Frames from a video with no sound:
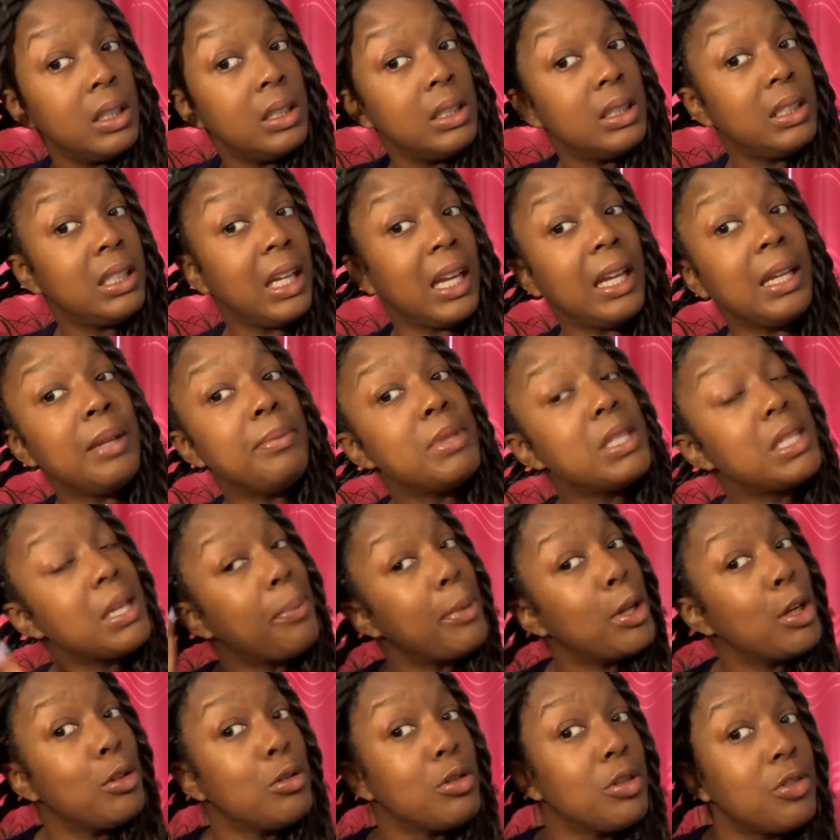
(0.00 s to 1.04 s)
tame some
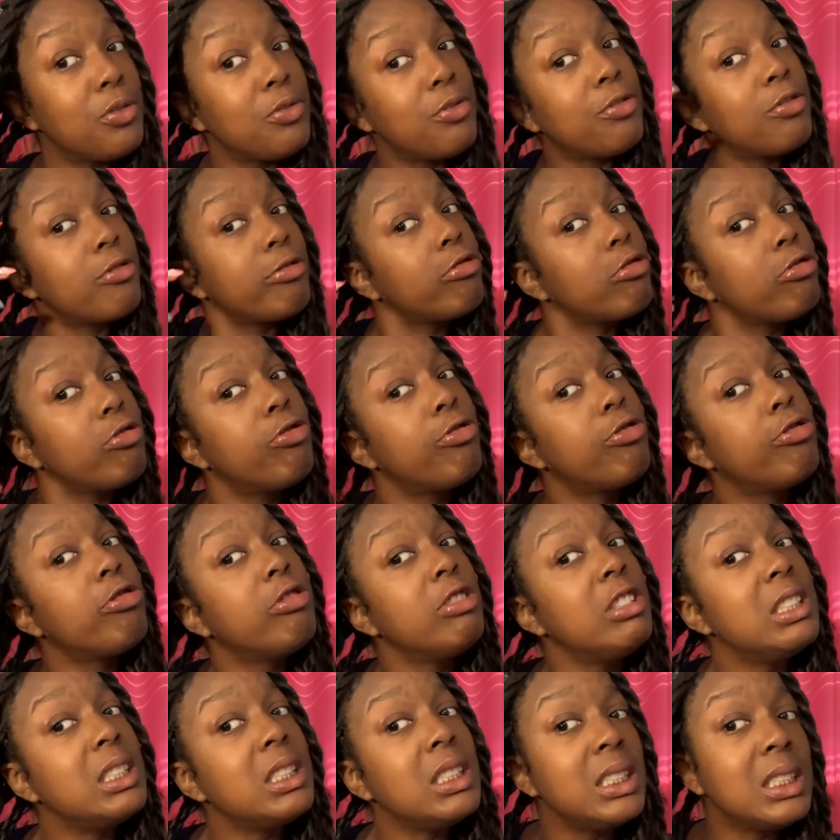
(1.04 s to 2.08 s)
of those
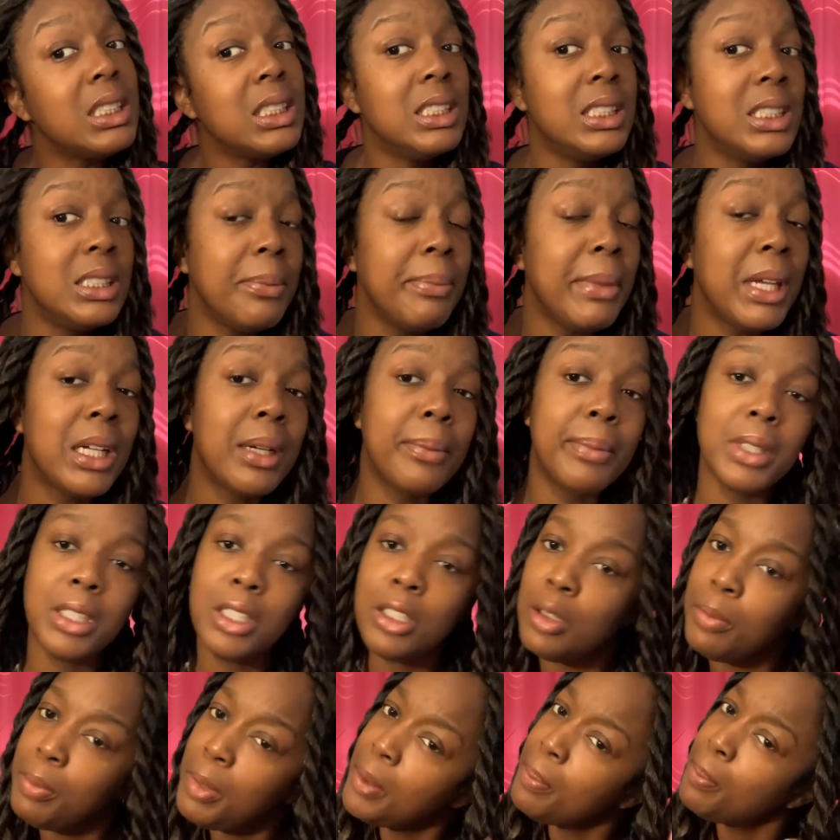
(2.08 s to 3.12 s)
frizziness and make them a
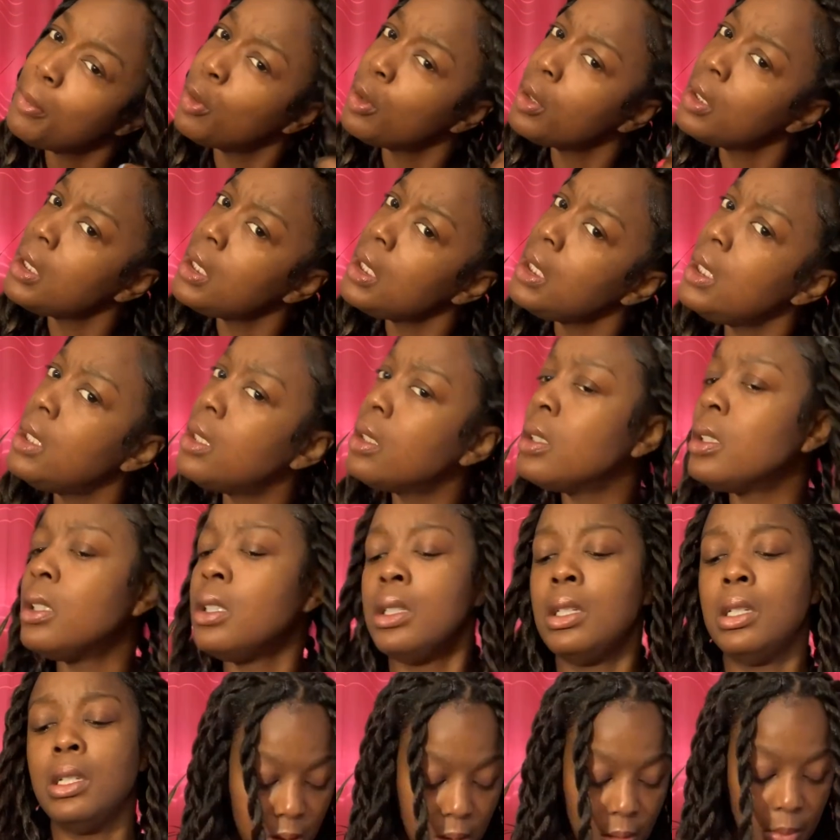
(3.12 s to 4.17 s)
little bit more neater.
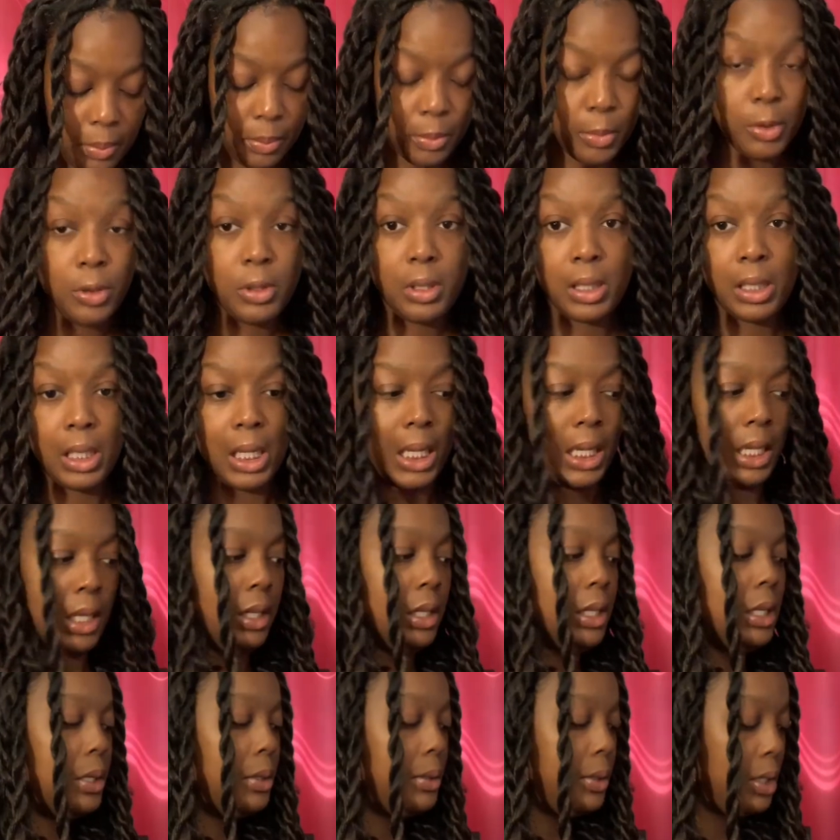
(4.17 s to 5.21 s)
Mousse
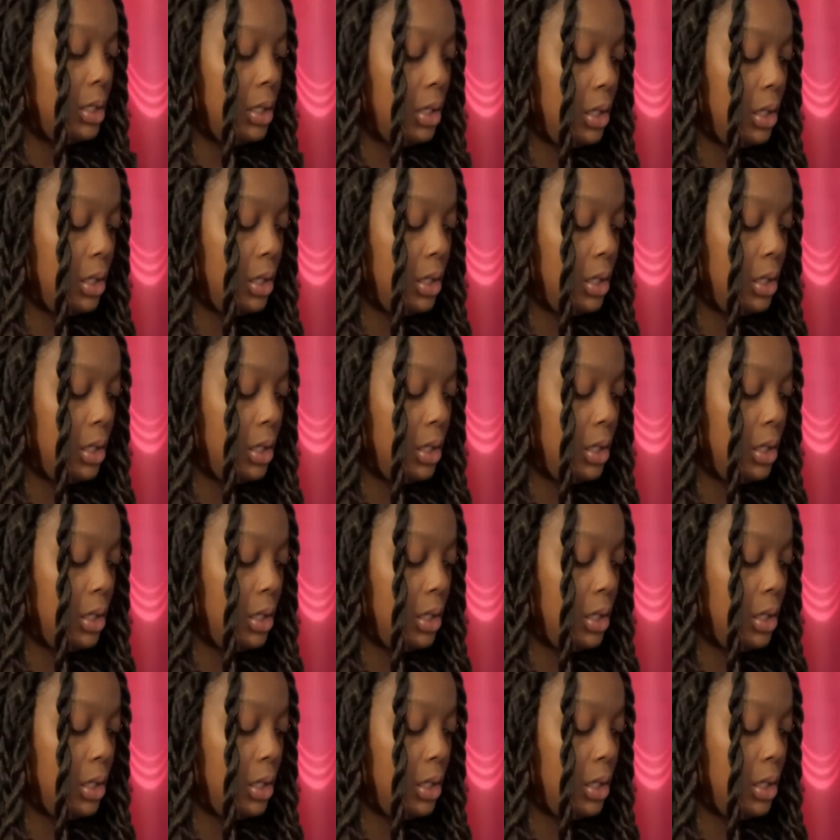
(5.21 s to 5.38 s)
down,